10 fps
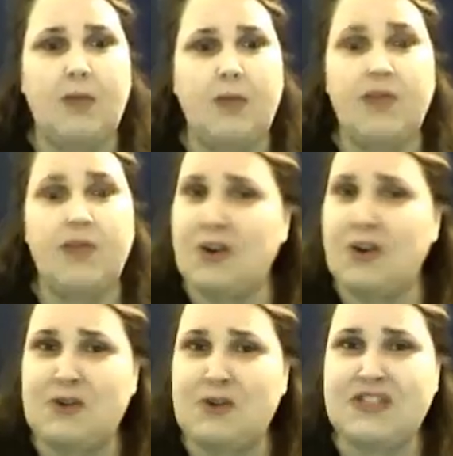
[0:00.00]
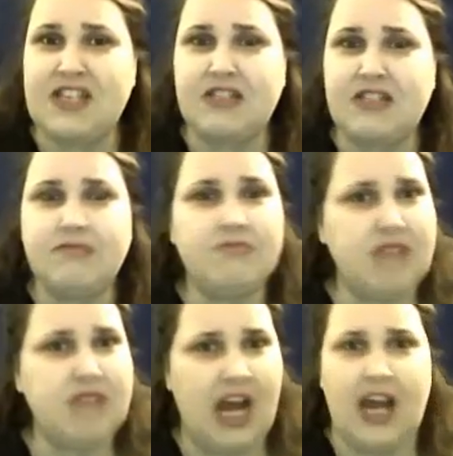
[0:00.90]
There are no set
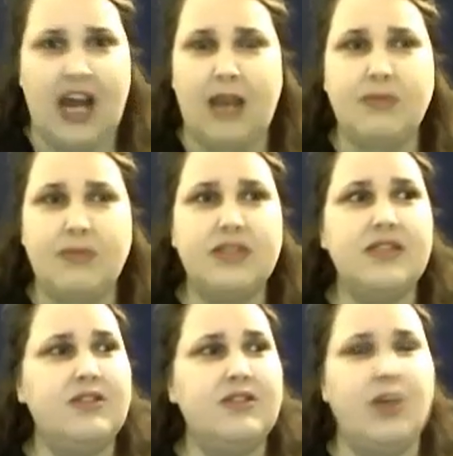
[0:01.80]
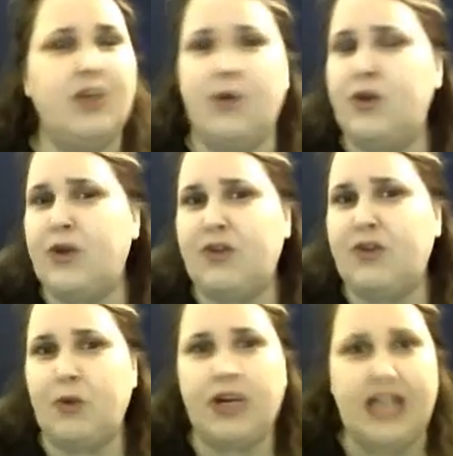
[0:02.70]
times. You don't have to
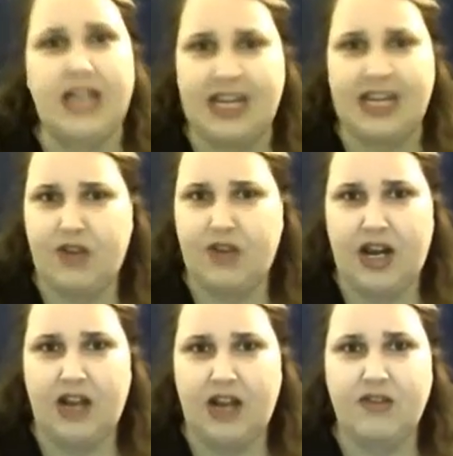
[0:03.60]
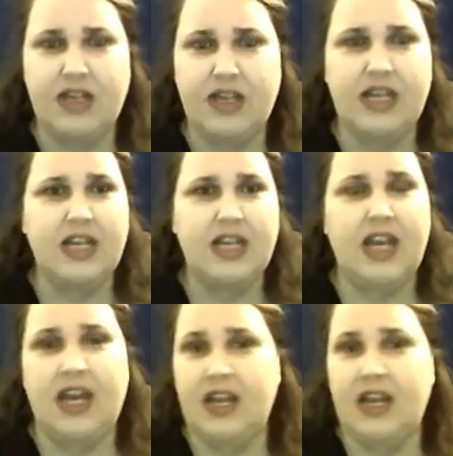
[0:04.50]
work a 9 to 5,
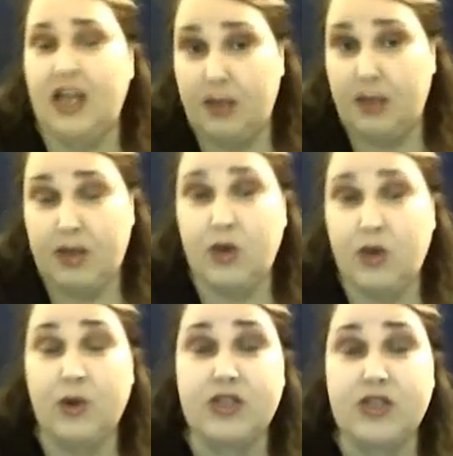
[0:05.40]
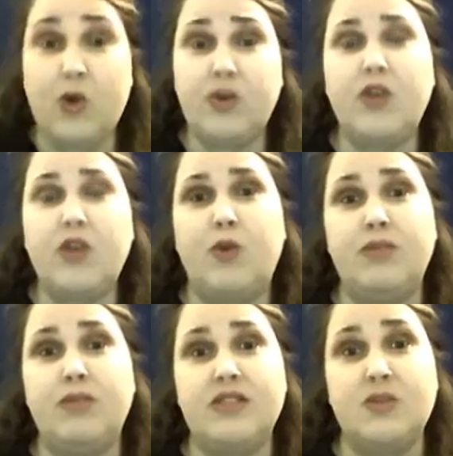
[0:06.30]
and anybody who has owned their own
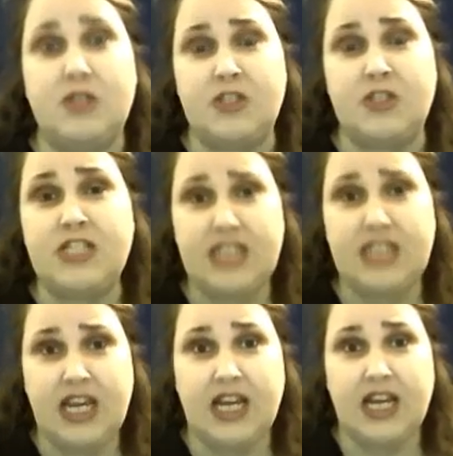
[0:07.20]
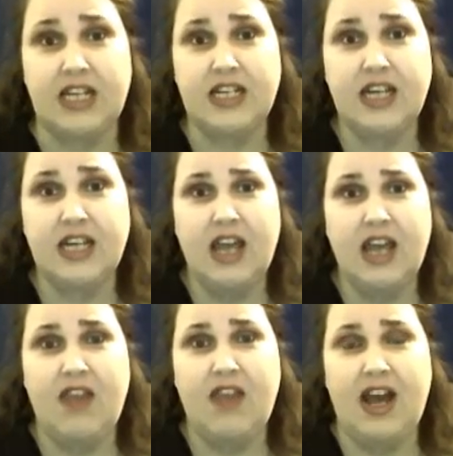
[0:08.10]
business will understand
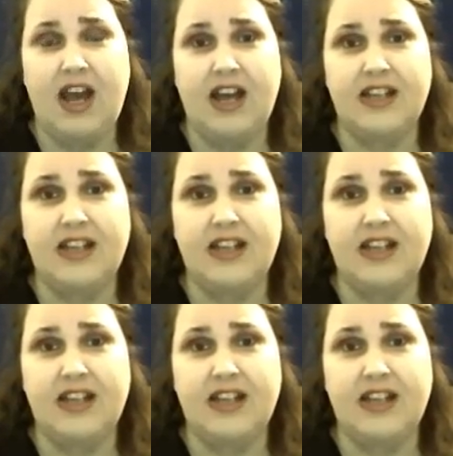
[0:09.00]
that